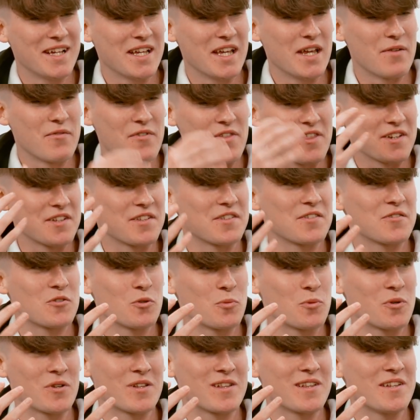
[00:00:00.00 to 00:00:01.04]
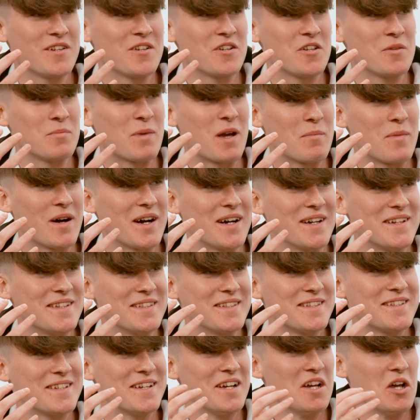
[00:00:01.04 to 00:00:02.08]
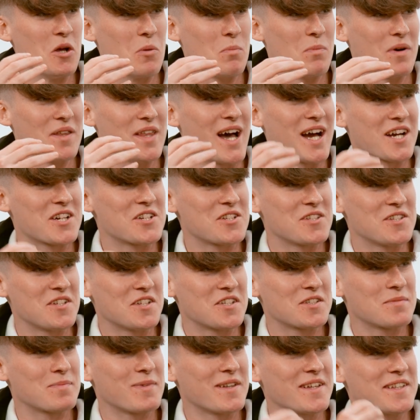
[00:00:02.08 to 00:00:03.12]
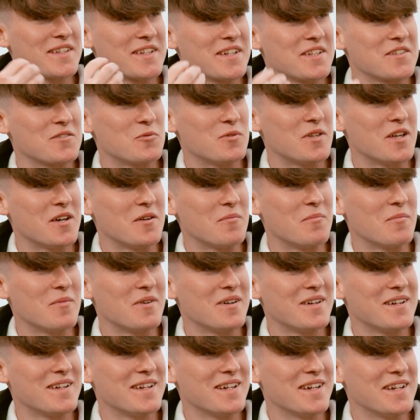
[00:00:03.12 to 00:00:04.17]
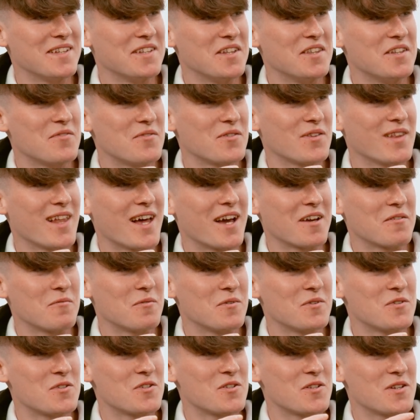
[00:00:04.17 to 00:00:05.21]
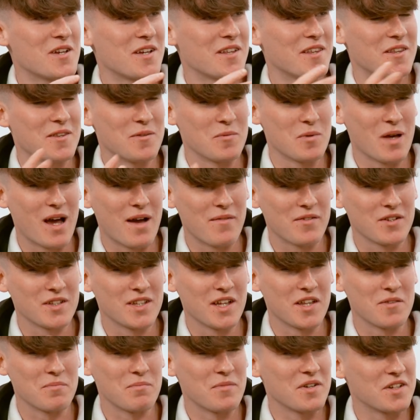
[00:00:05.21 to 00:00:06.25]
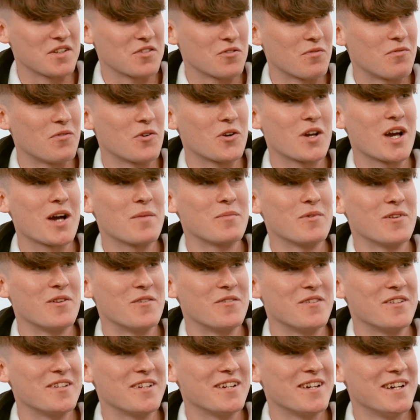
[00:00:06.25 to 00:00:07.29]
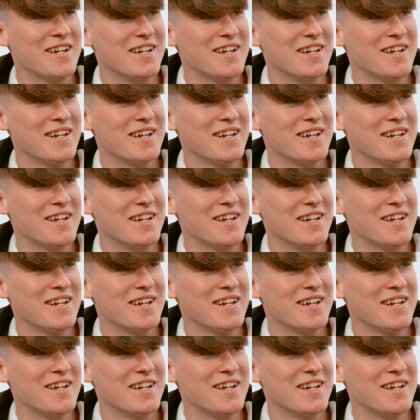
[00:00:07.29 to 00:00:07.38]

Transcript: everything is super clear in my mind, but actually explaining it to them in a different language and having that mix of vocabulary